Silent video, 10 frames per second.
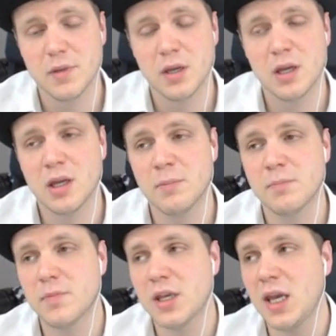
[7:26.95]

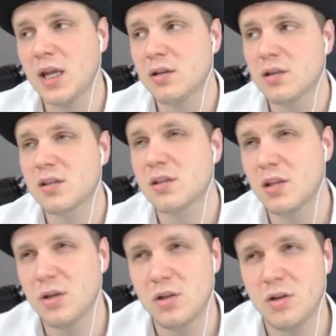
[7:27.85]
Um, again,
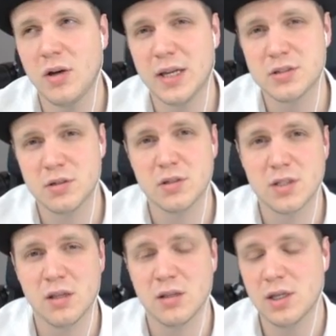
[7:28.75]
not as good
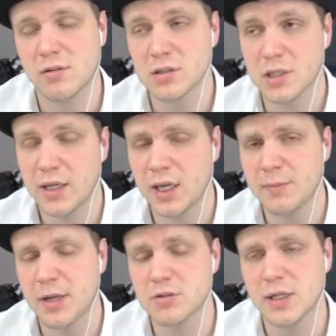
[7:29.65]
as other heroes late
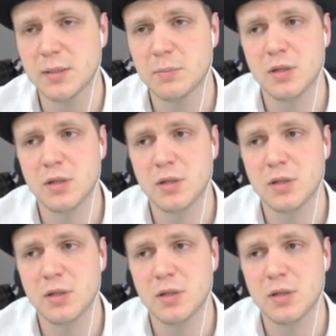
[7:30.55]
game naturally,